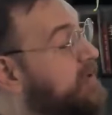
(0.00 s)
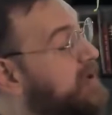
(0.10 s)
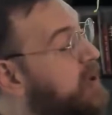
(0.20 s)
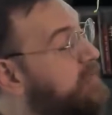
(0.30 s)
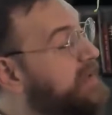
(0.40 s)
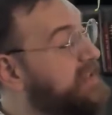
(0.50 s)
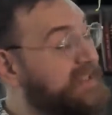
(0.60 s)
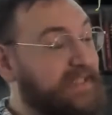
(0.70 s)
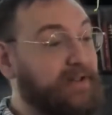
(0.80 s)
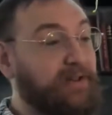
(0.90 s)
COVID is
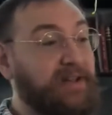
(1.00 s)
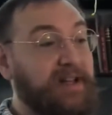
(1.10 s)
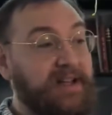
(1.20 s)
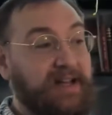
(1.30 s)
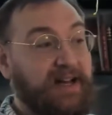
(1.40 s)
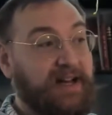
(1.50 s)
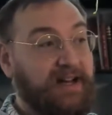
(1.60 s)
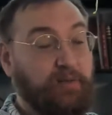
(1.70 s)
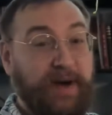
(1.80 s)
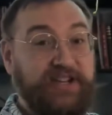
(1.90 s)
still
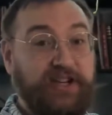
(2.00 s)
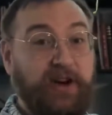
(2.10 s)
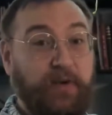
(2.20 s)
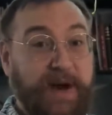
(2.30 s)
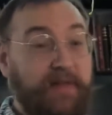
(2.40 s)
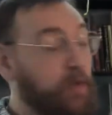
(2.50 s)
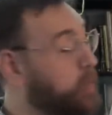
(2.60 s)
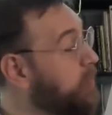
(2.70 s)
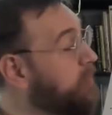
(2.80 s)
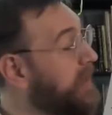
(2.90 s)
raging around the
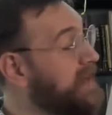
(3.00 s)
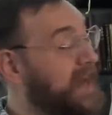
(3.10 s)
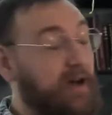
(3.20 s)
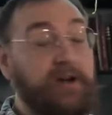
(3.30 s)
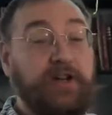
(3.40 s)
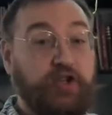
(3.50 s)
world right now,